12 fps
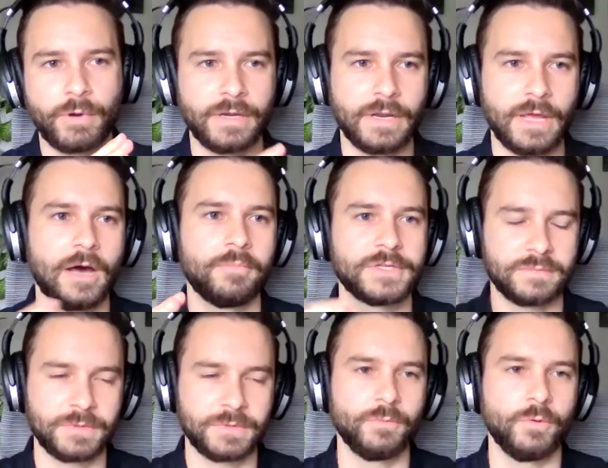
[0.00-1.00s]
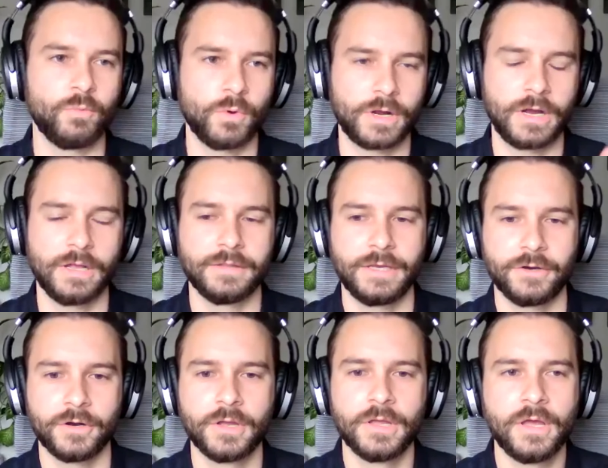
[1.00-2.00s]
right now, but something we'll work on
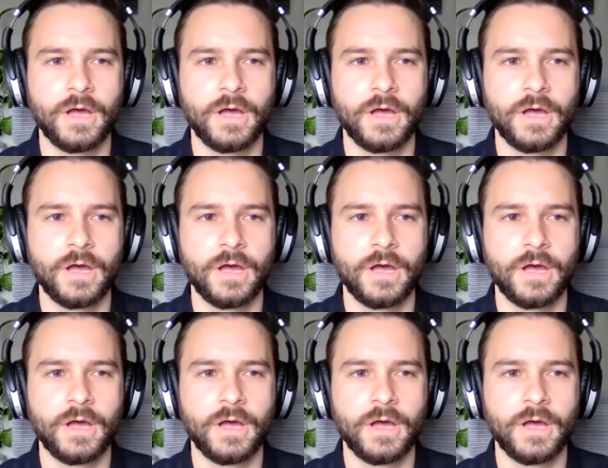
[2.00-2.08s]
later